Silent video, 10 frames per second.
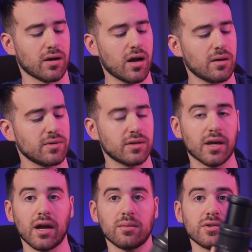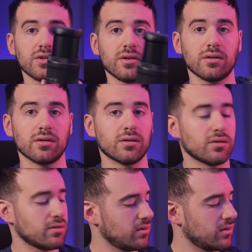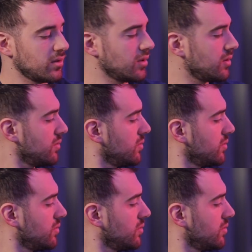hobby, cameras, you know.